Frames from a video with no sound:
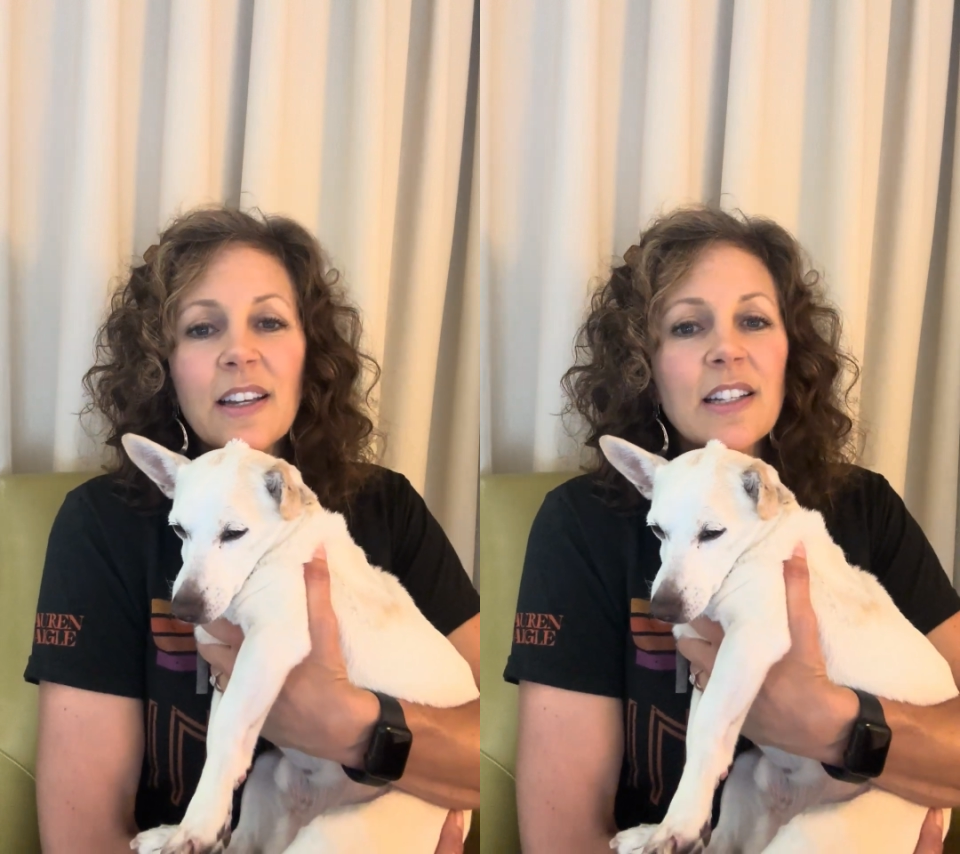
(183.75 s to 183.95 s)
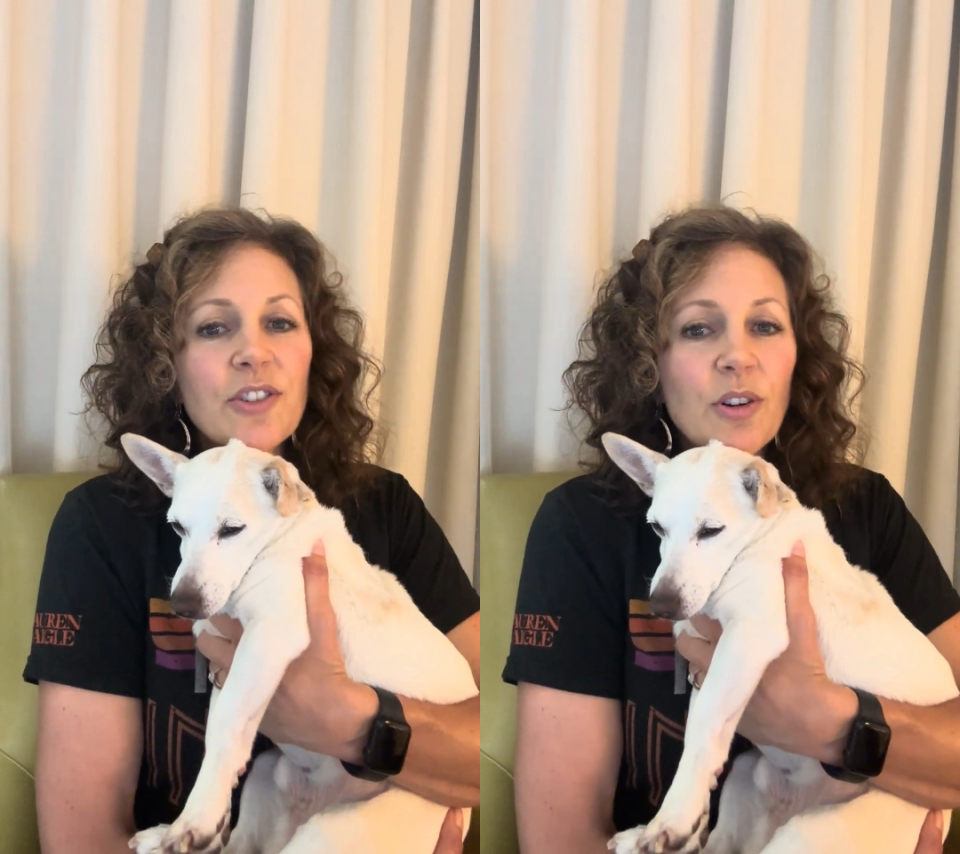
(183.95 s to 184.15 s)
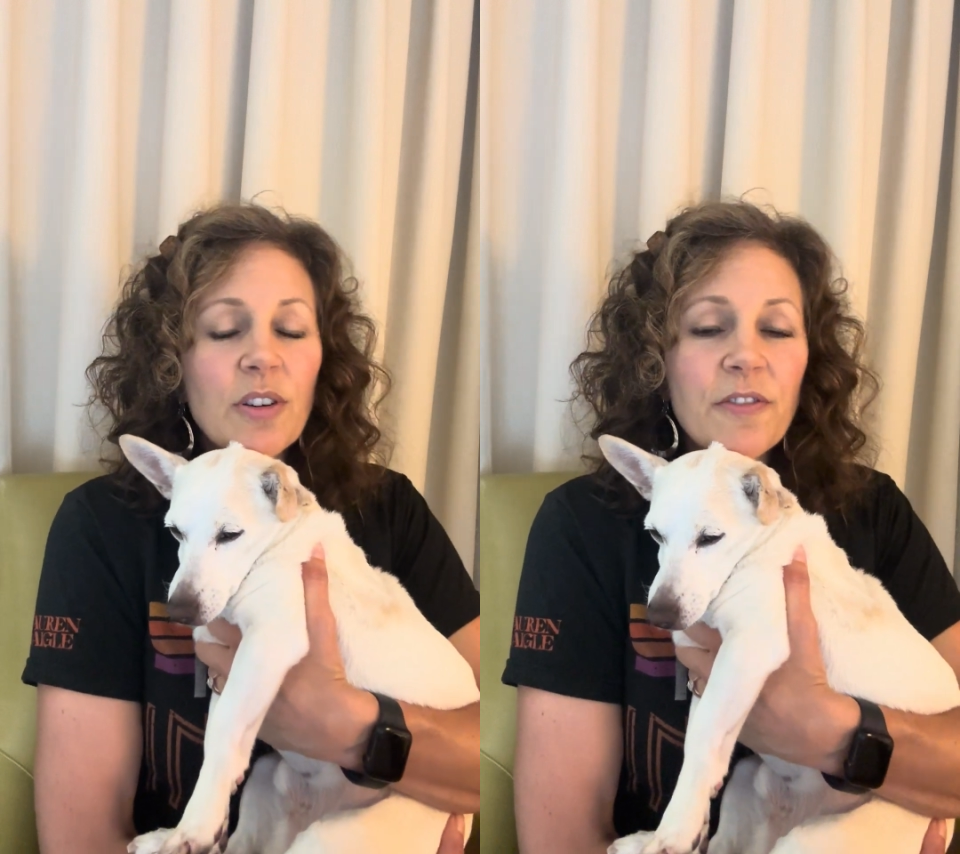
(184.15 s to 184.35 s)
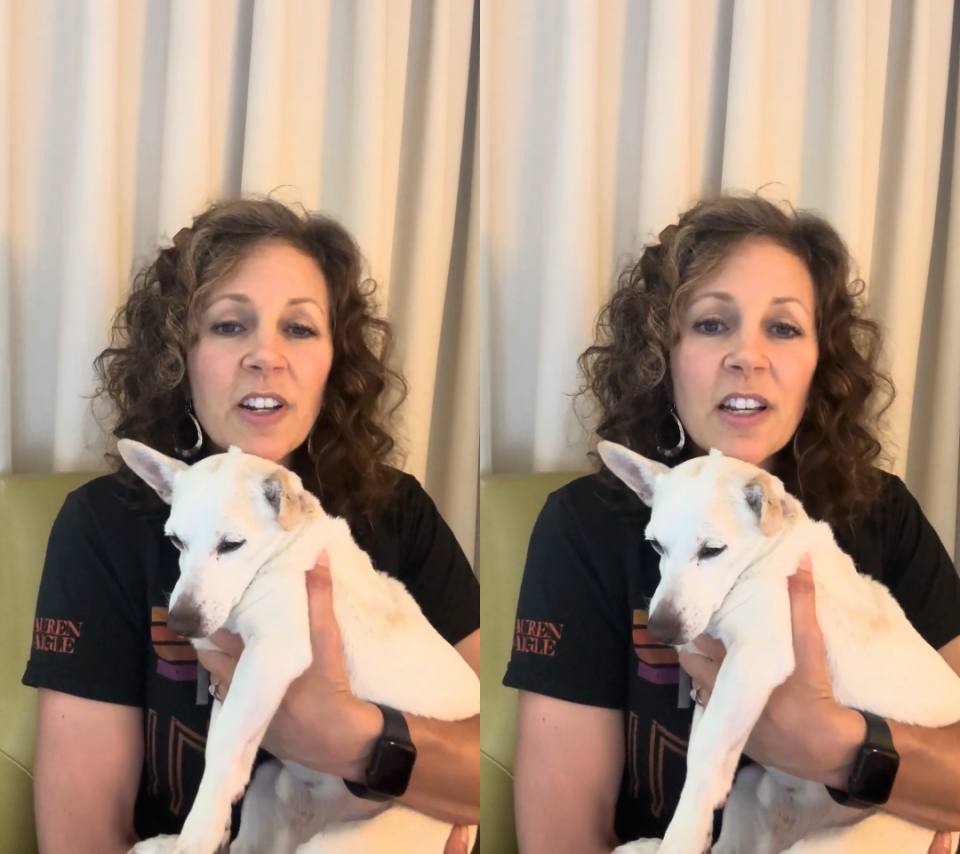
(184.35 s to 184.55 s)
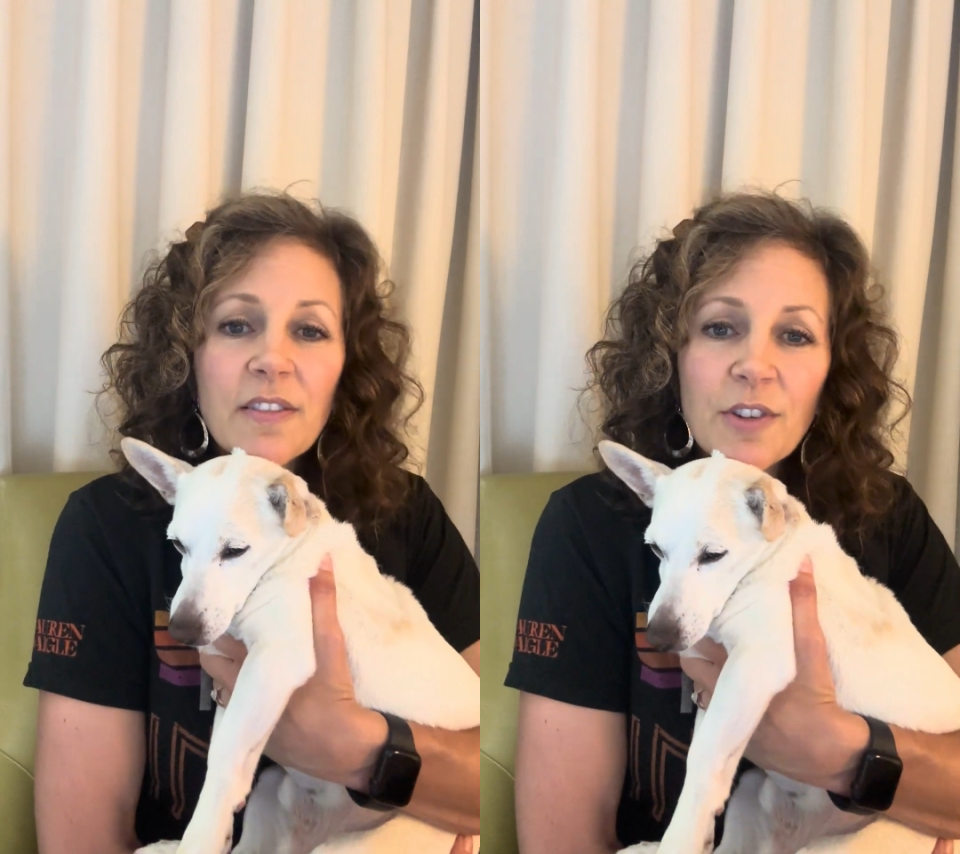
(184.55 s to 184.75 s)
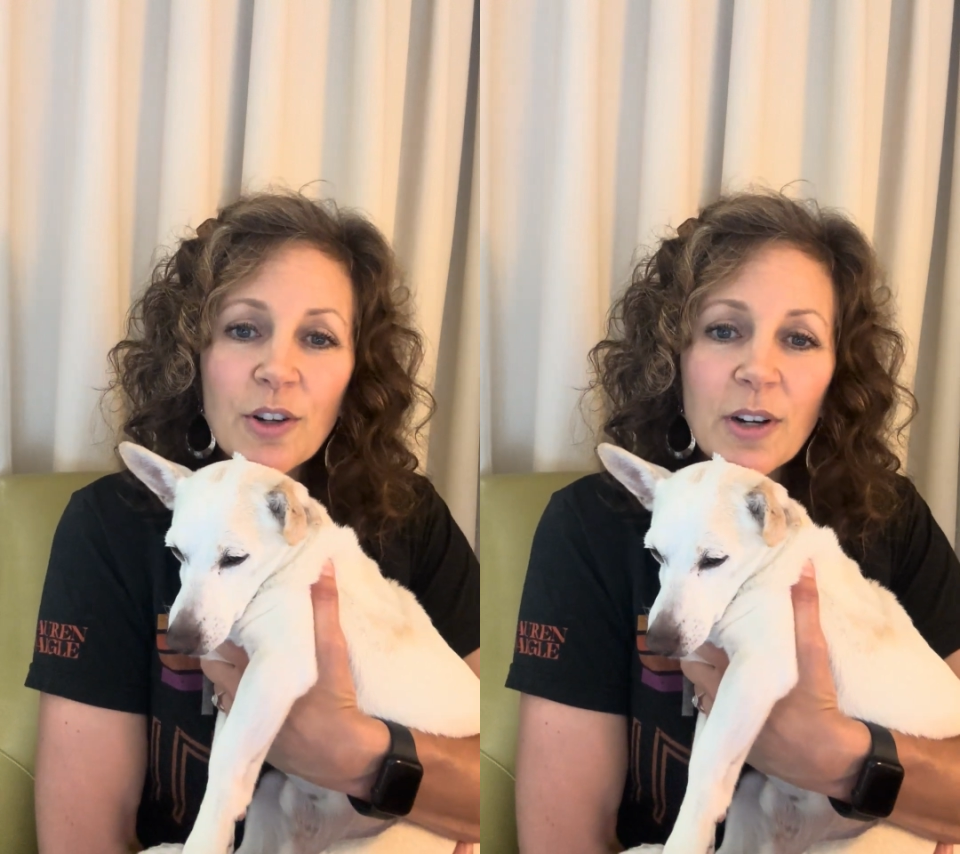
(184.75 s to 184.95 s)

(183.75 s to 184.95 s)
And so if any of you,